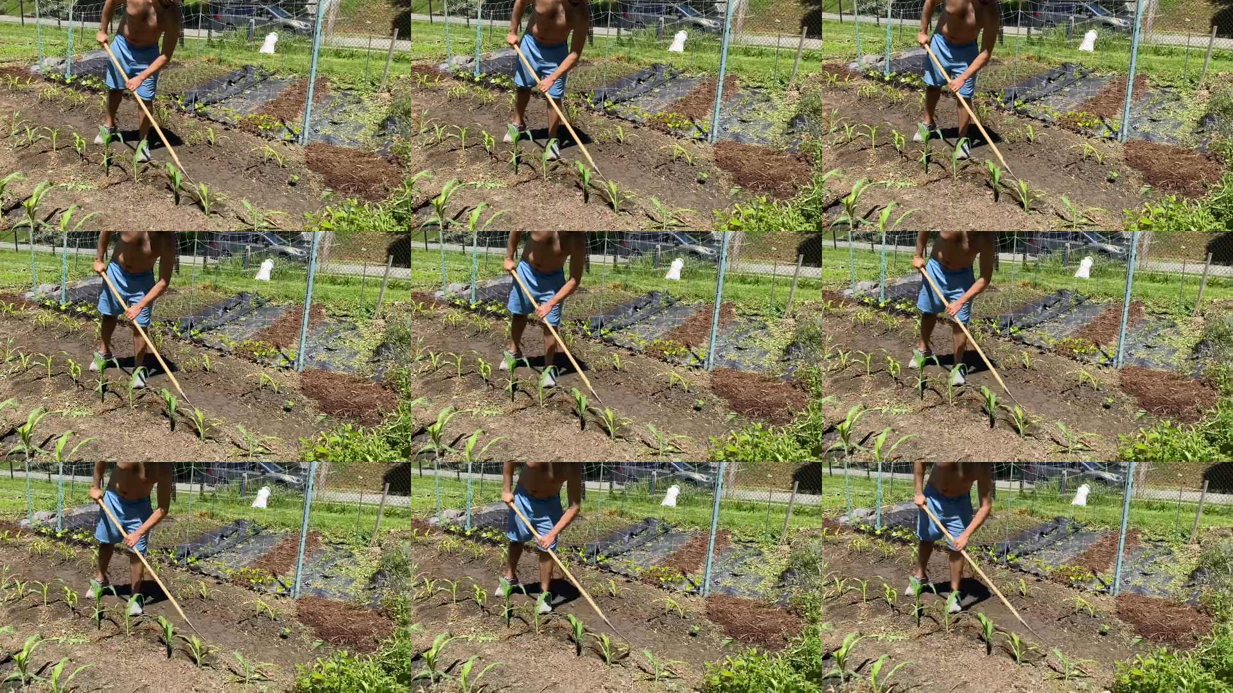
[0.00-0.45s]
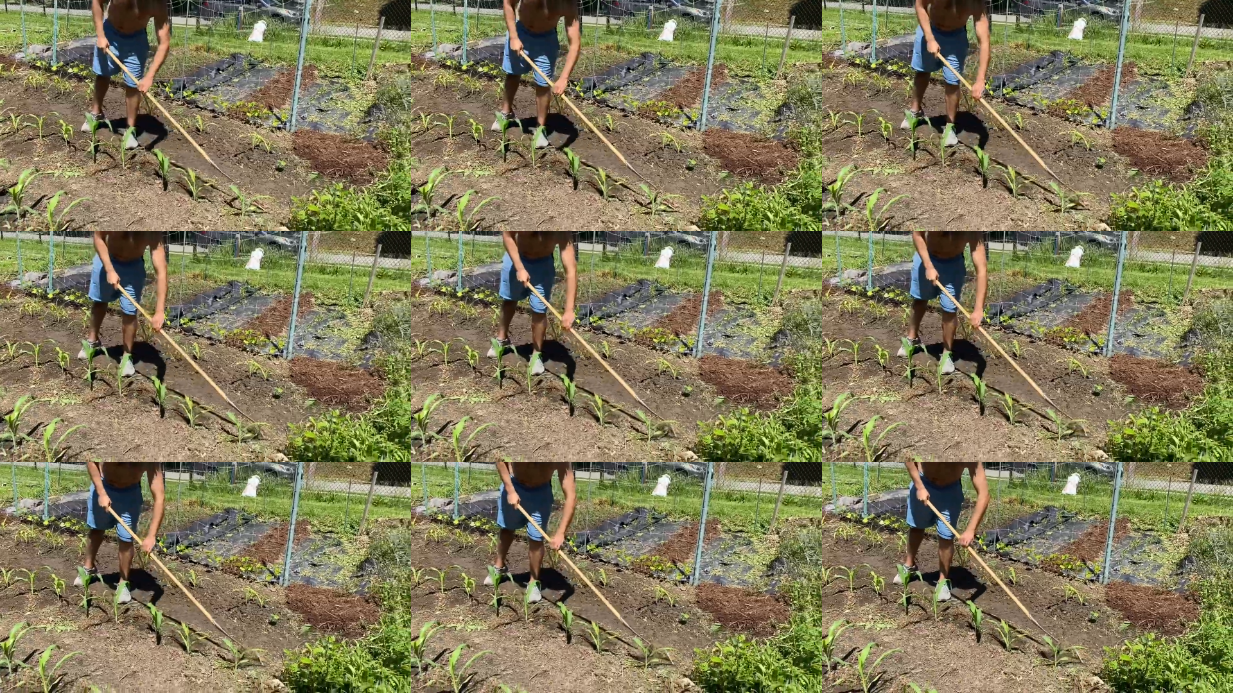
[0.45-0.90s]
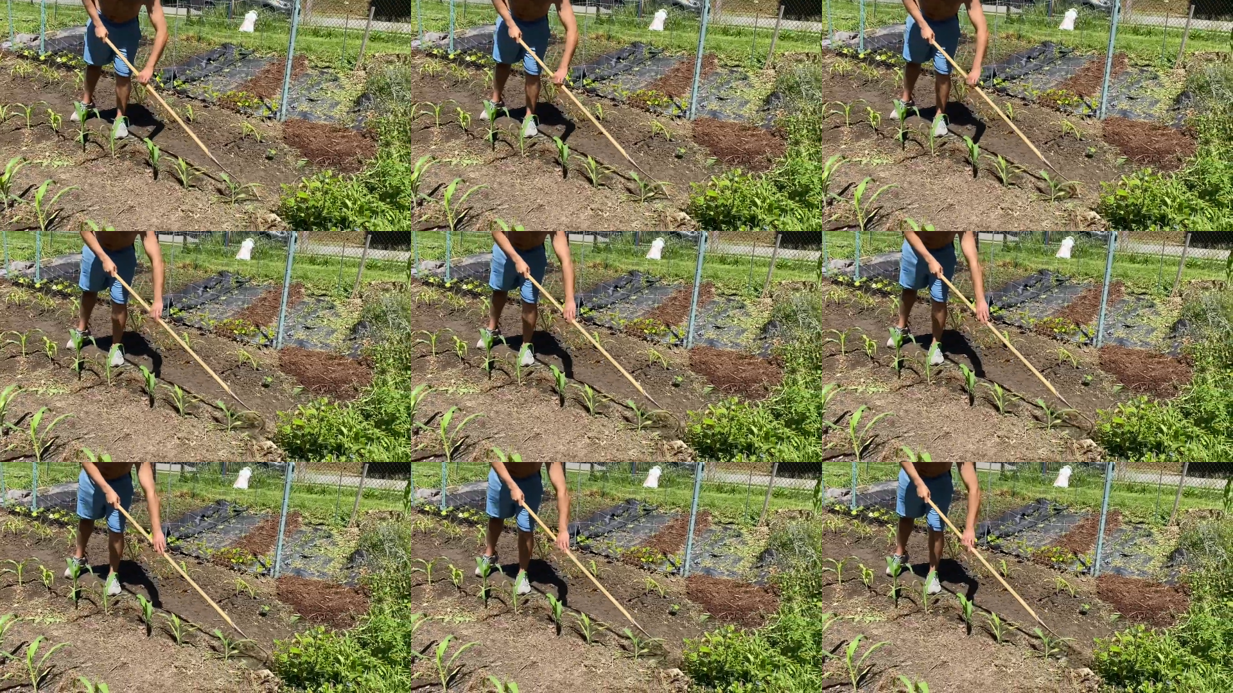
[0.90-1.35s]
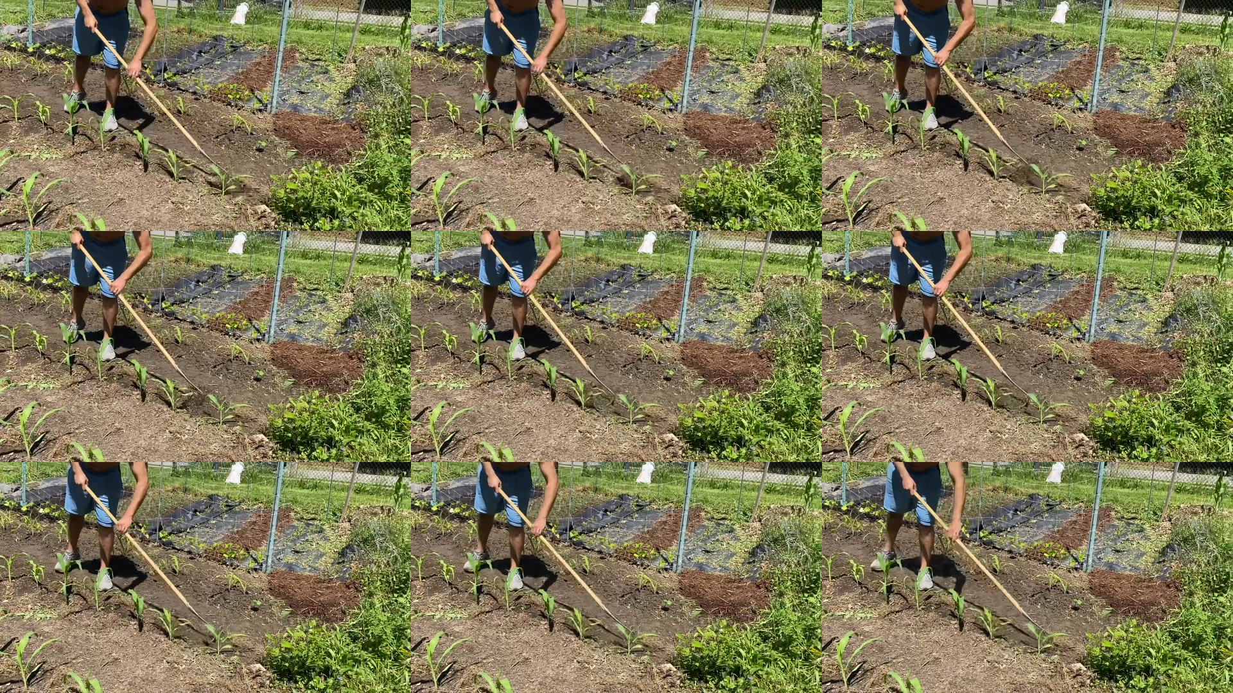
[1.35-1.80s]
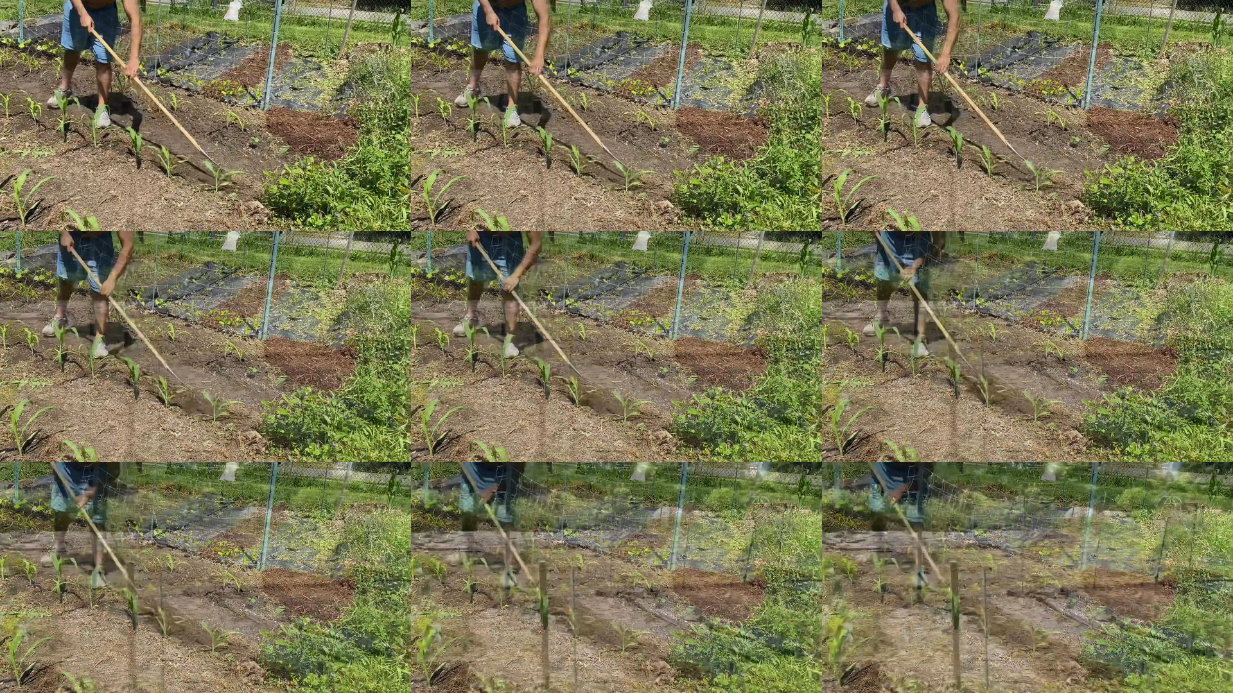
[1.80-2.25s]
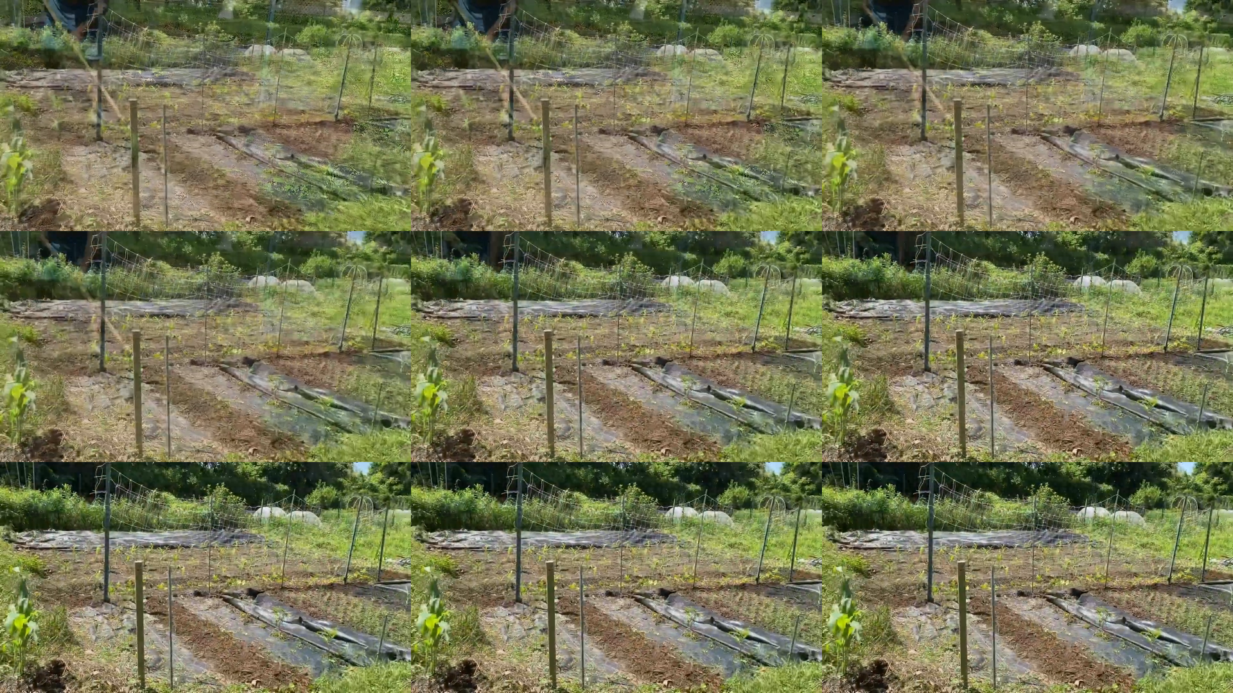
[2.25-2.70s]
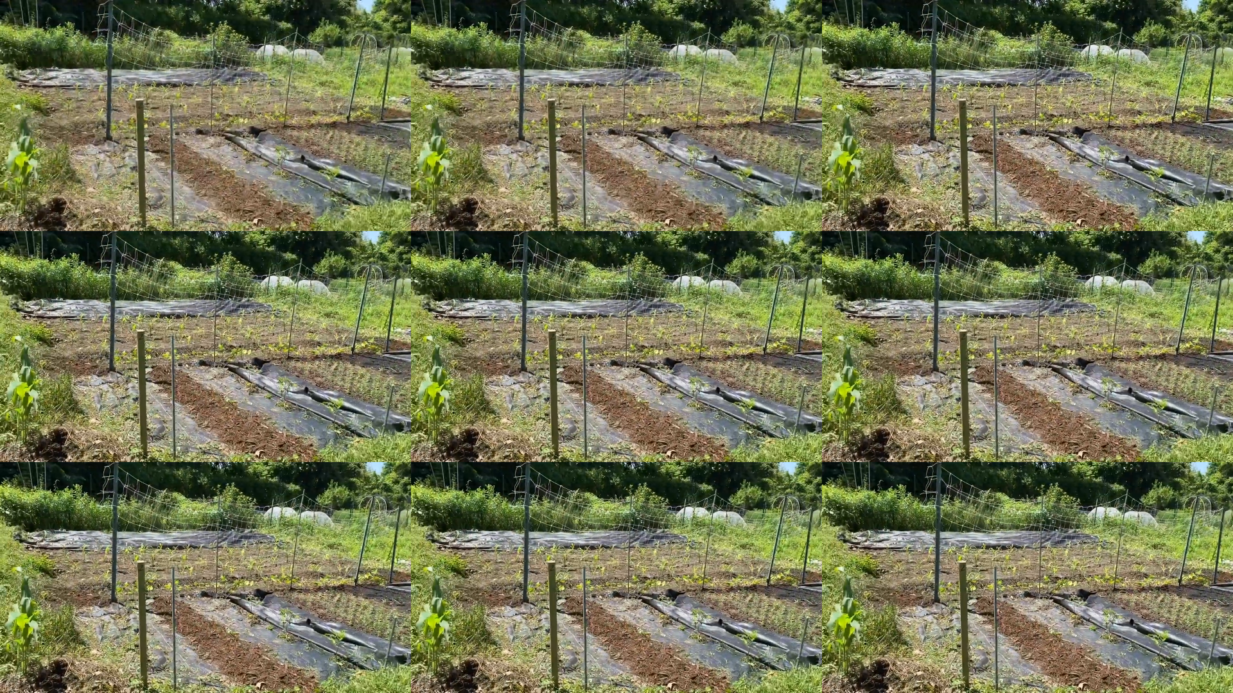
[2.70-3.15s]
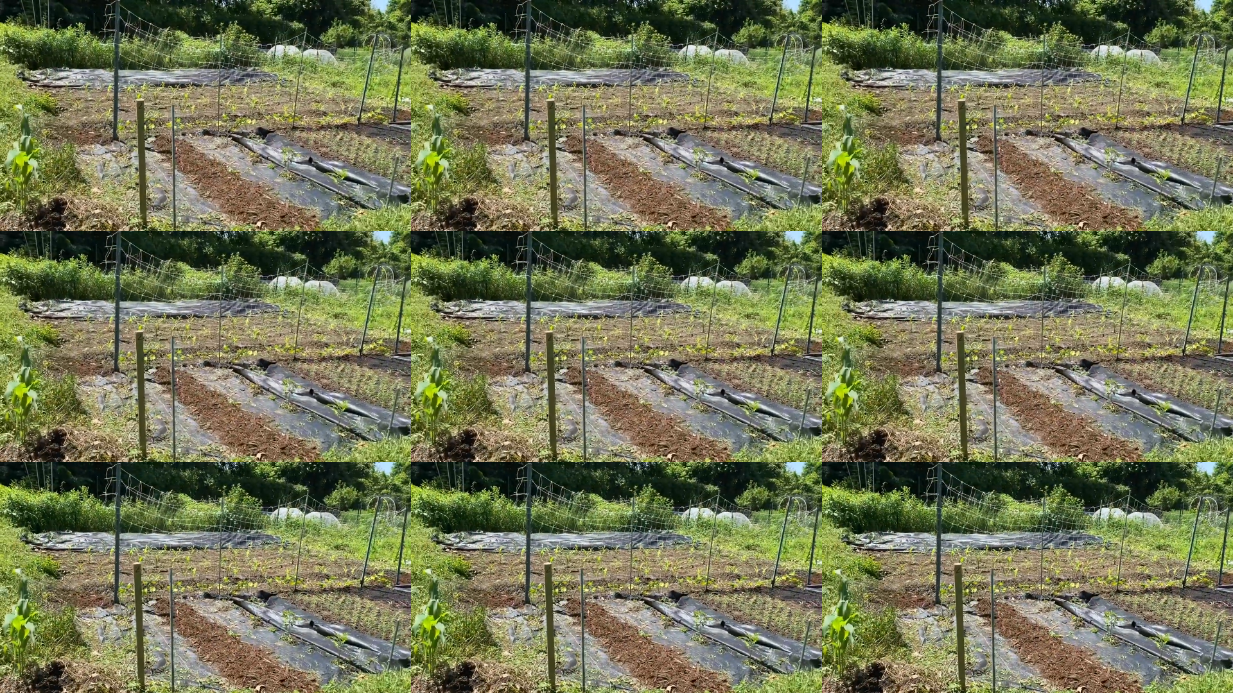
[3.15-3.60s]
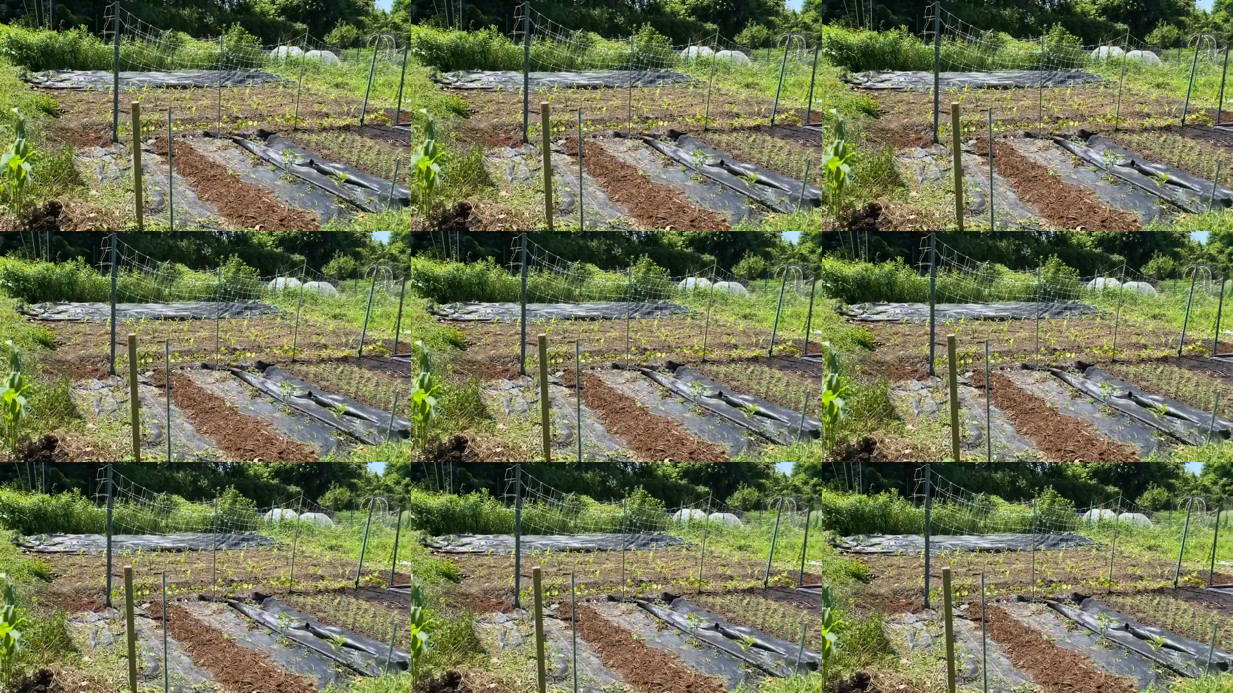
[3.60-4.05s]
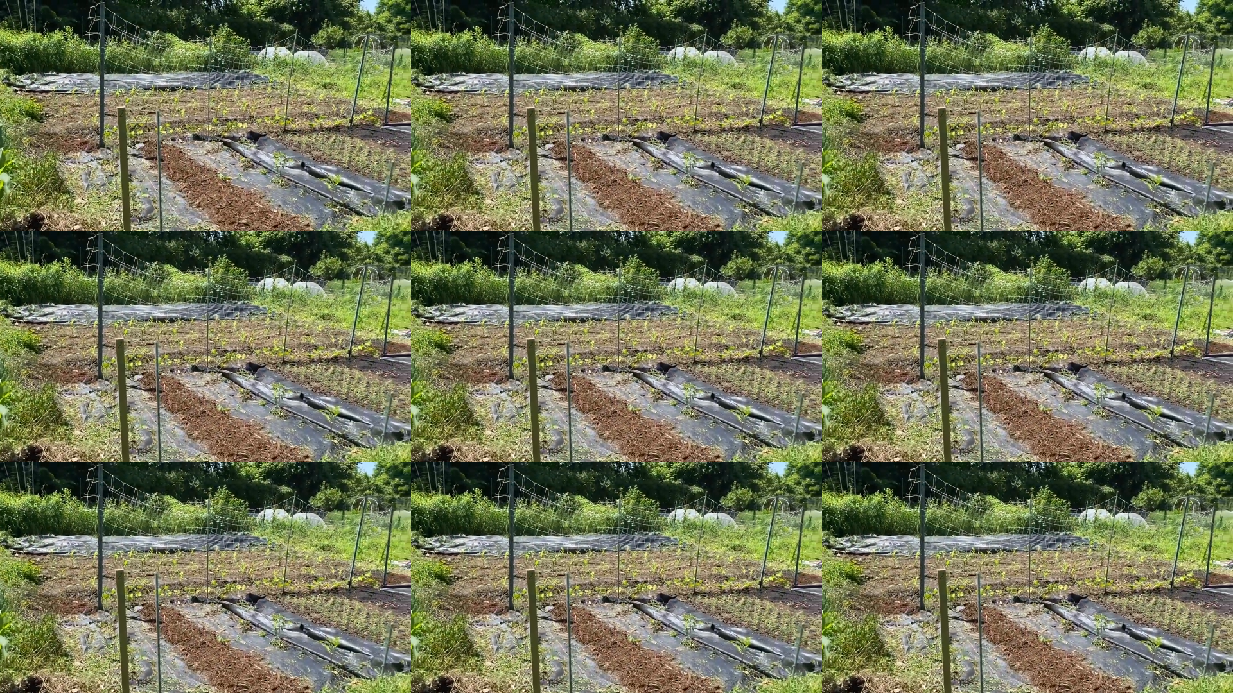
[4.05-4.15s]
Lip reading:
No face is visible, so there are no lips to read.